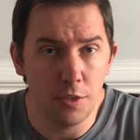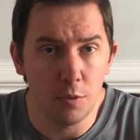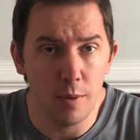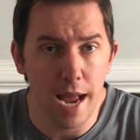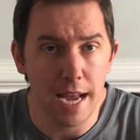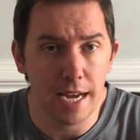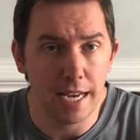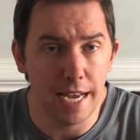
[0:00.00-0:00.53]
the
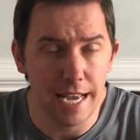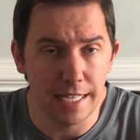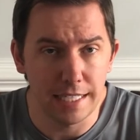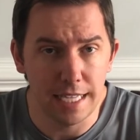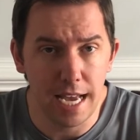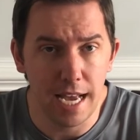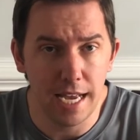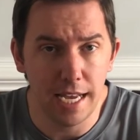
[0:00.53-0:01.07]
rack I had
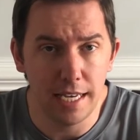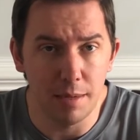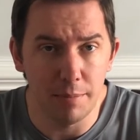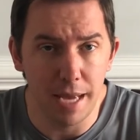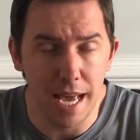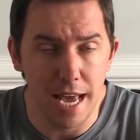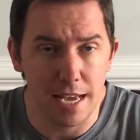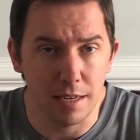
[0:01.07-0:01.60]
tied a
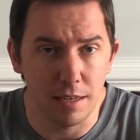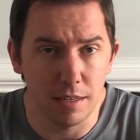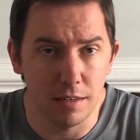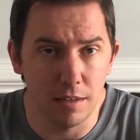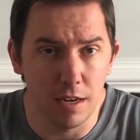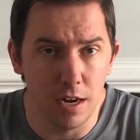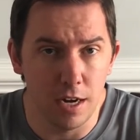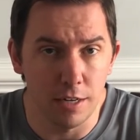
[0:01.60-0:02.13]
bag
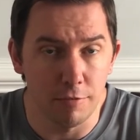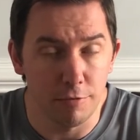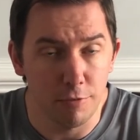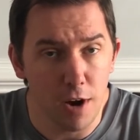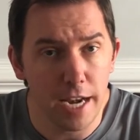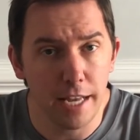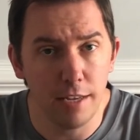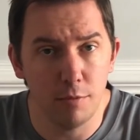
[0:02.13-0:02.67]
on
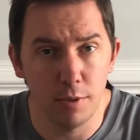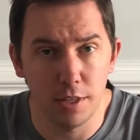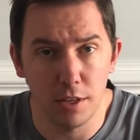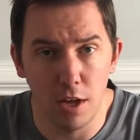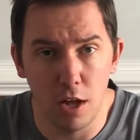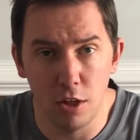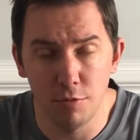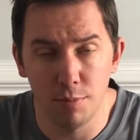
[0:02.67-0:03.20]
Friday with
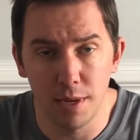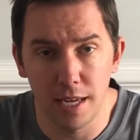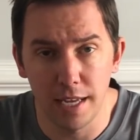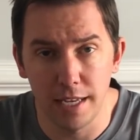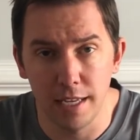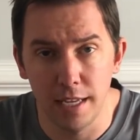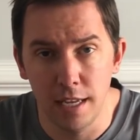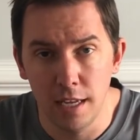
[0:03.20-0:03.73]
all of
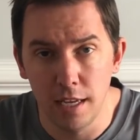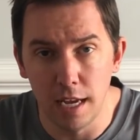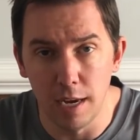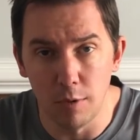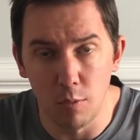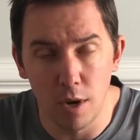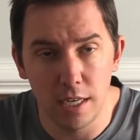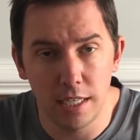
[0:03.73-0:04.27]
my
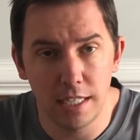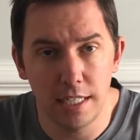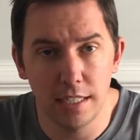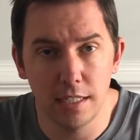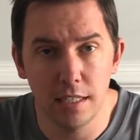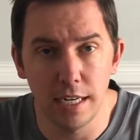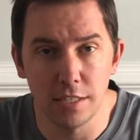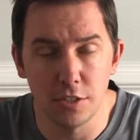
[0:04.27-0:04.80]
run
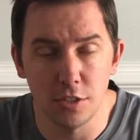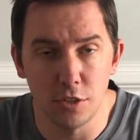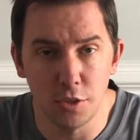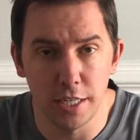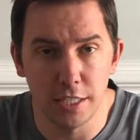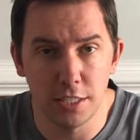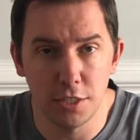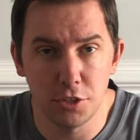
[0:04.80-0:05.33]
gear, and so
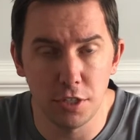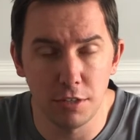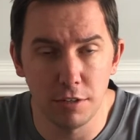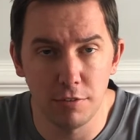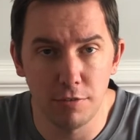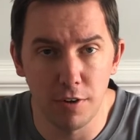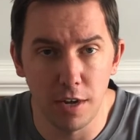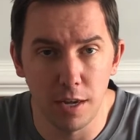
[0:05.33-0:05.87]
transitioned
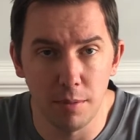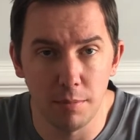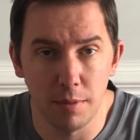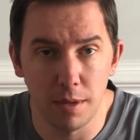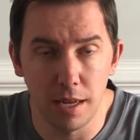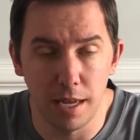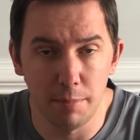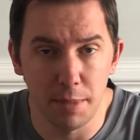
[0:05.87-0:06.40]
from
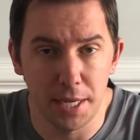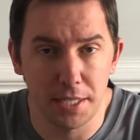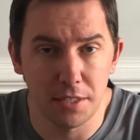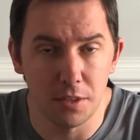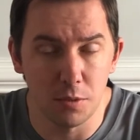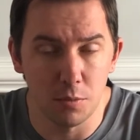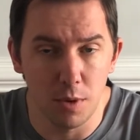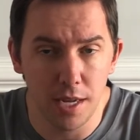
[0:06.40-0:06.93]
bike to
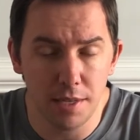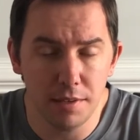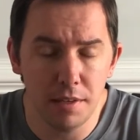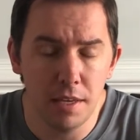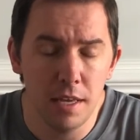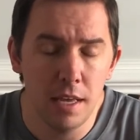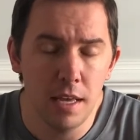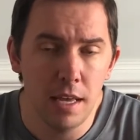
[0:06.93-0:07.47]
the run,
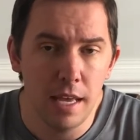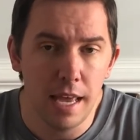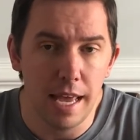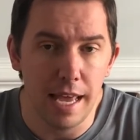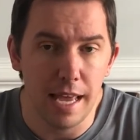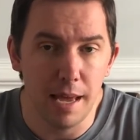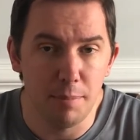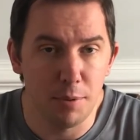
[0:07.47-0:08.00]

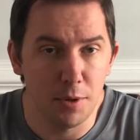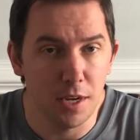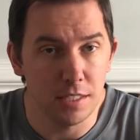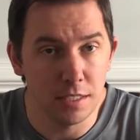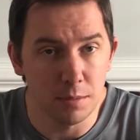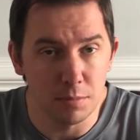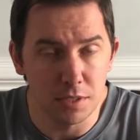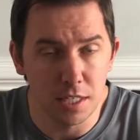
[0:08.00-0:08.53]
and put on
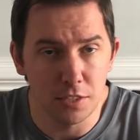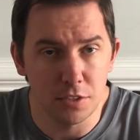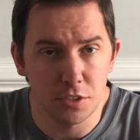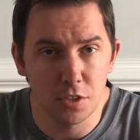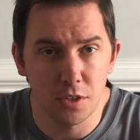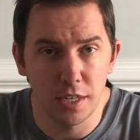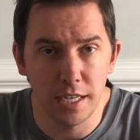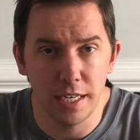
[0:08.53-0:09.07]
some
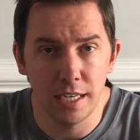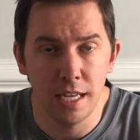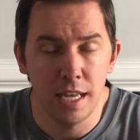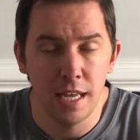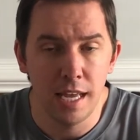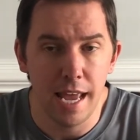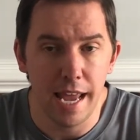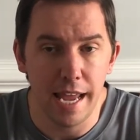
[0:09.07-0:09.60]
sunscreen
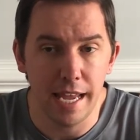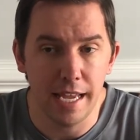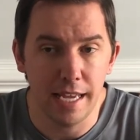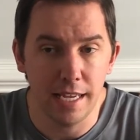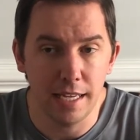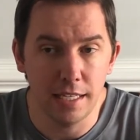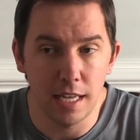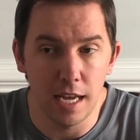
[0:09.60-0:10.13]

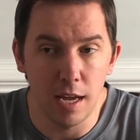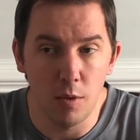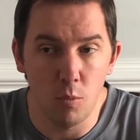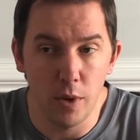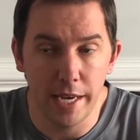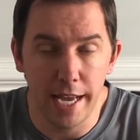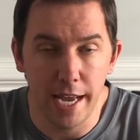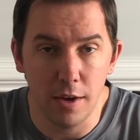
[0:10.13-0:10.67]
and
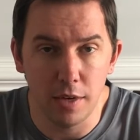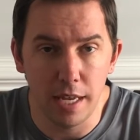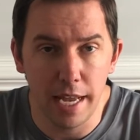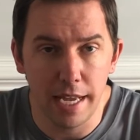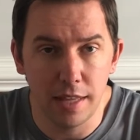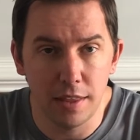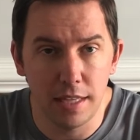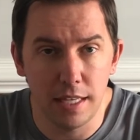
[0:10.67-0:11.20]
went out.
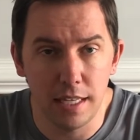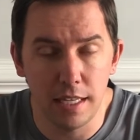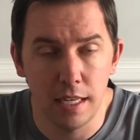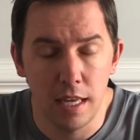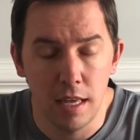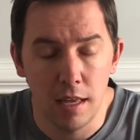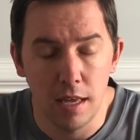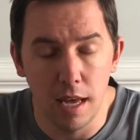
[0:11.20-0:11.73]
And the
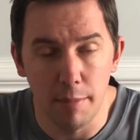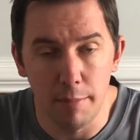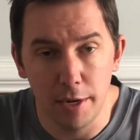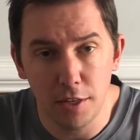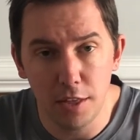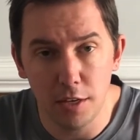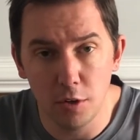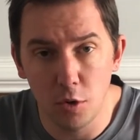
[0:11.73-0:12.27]

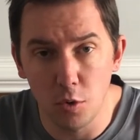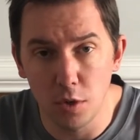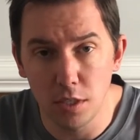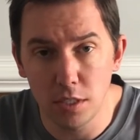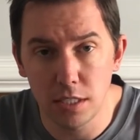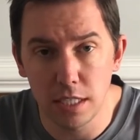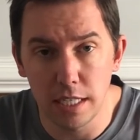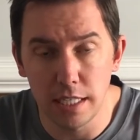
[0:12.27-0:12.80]
marathon
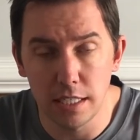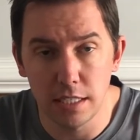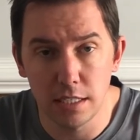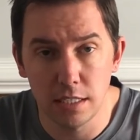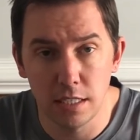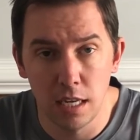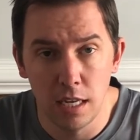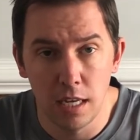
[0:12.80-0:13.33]
course
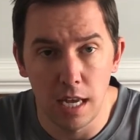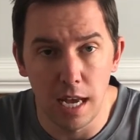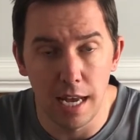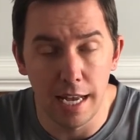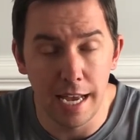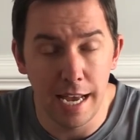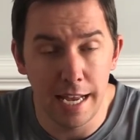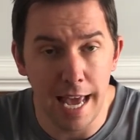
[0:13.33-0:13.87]
is
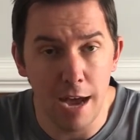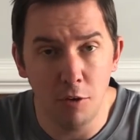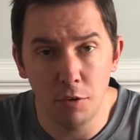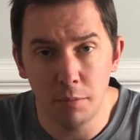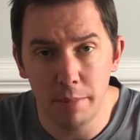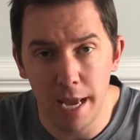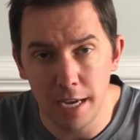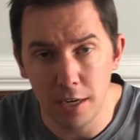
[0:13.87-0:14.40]
an out
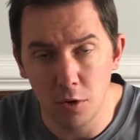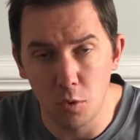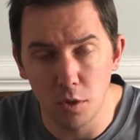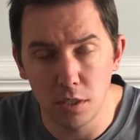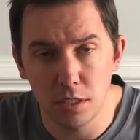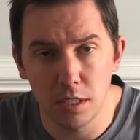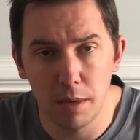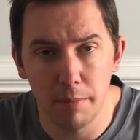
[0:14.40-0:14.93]
and back
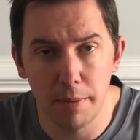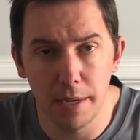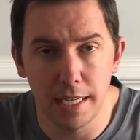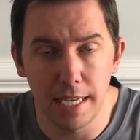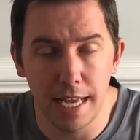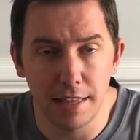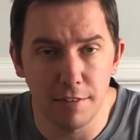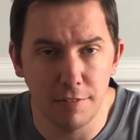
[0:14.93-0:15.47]
course,
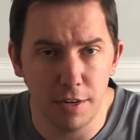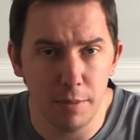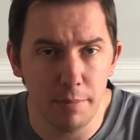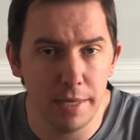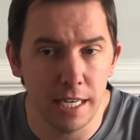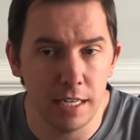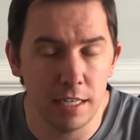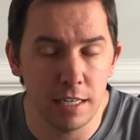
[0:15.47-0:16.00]
but at the very
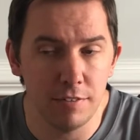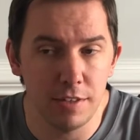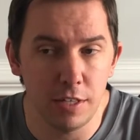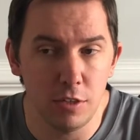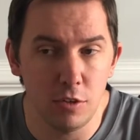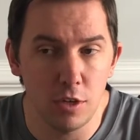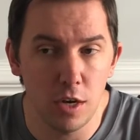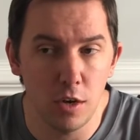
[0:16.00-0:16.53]
beginning of it
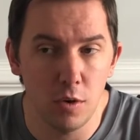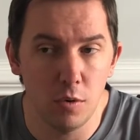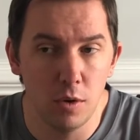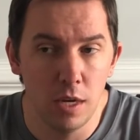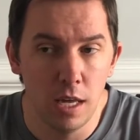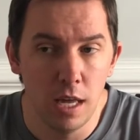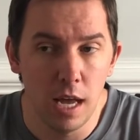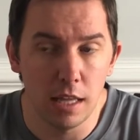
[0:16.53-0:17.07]
you
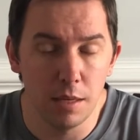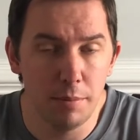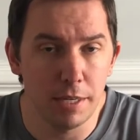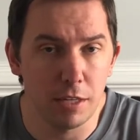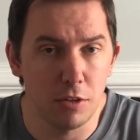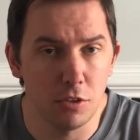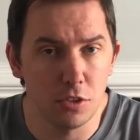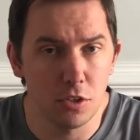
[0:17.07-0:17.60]
go a little
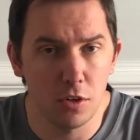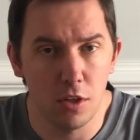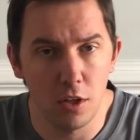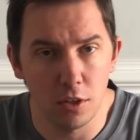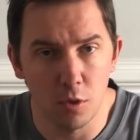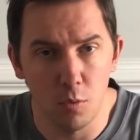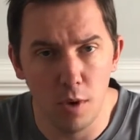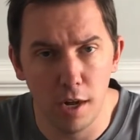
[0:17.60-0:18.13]
bit closer
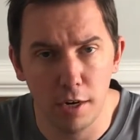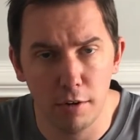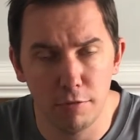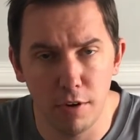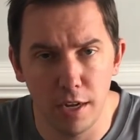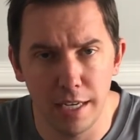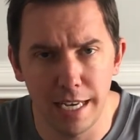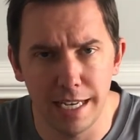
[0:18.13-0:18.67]
along the
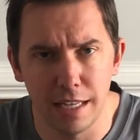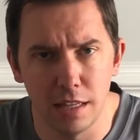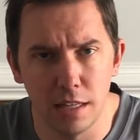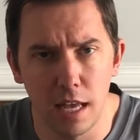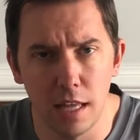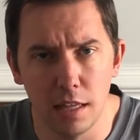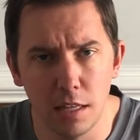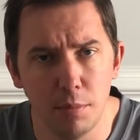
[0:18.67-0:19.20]
waterfront and
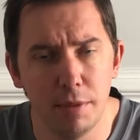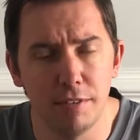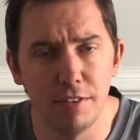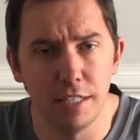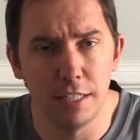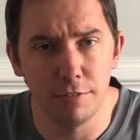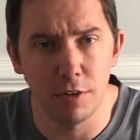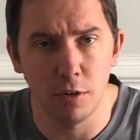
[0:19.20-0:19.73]
a little bit of a
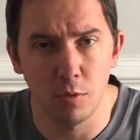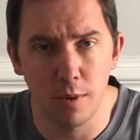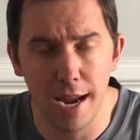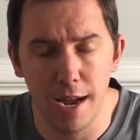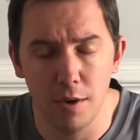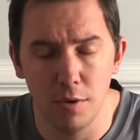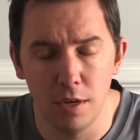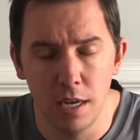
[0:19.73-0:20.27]
different
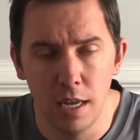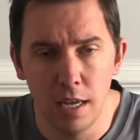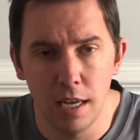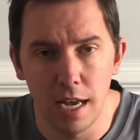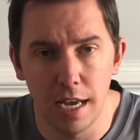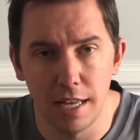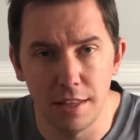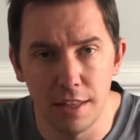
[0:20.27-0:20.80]
route
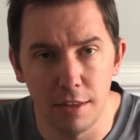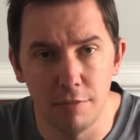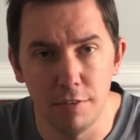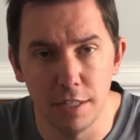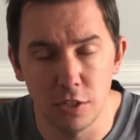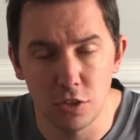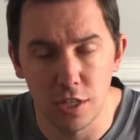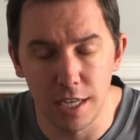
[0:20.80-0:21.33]
than the
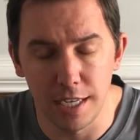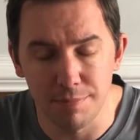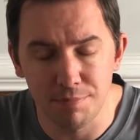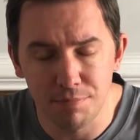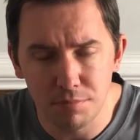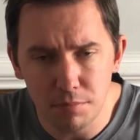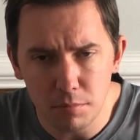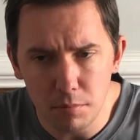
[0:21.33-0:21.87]
finish line.
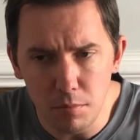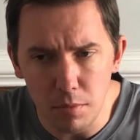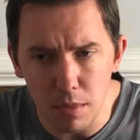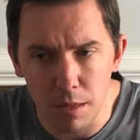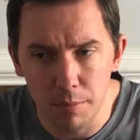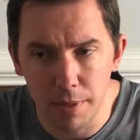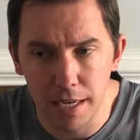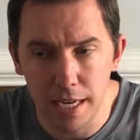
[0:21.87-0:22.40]

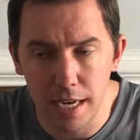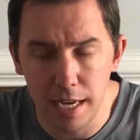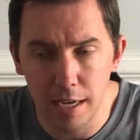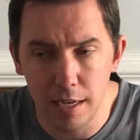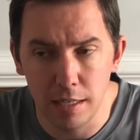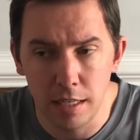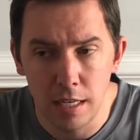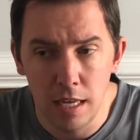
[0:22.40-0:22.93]

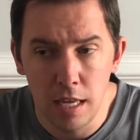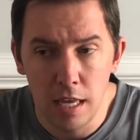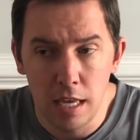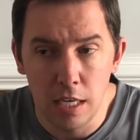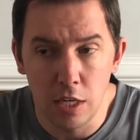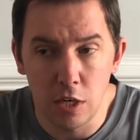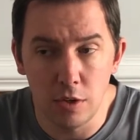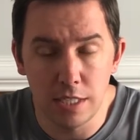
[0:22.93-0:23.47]
But
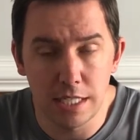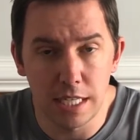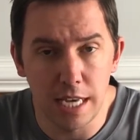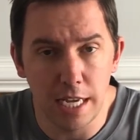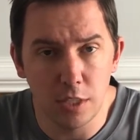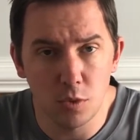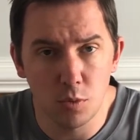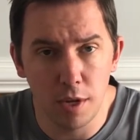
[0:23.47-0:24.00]
it is a
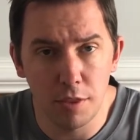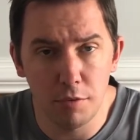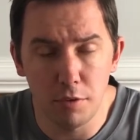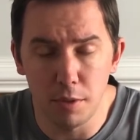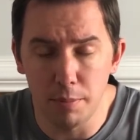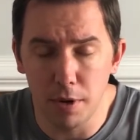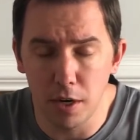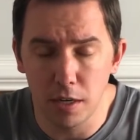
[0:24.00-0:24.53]
nice run through
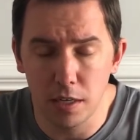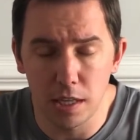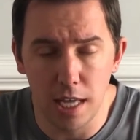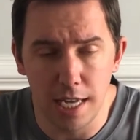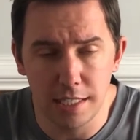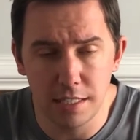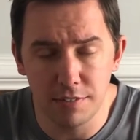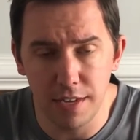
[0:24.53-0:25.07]
the park,
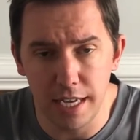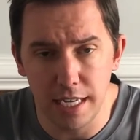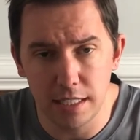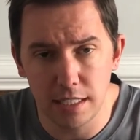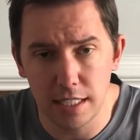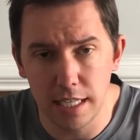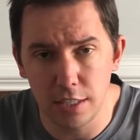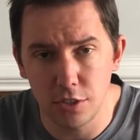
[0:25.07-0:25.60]
lots of aid
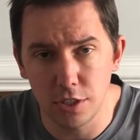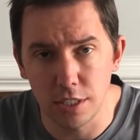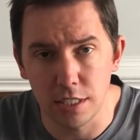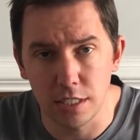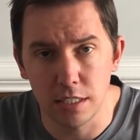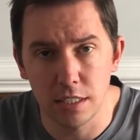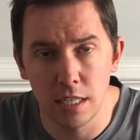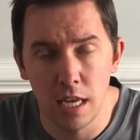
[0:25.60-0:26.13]

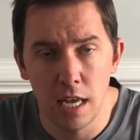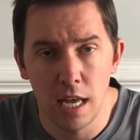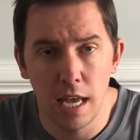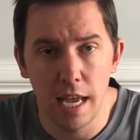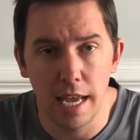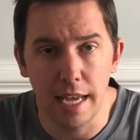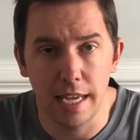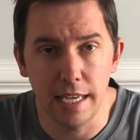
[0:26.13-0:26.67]
stations,
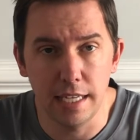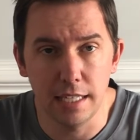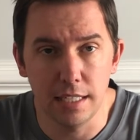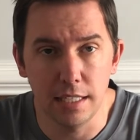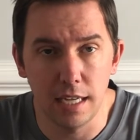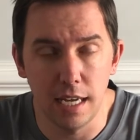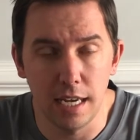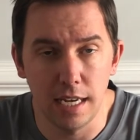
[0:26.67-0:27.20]
and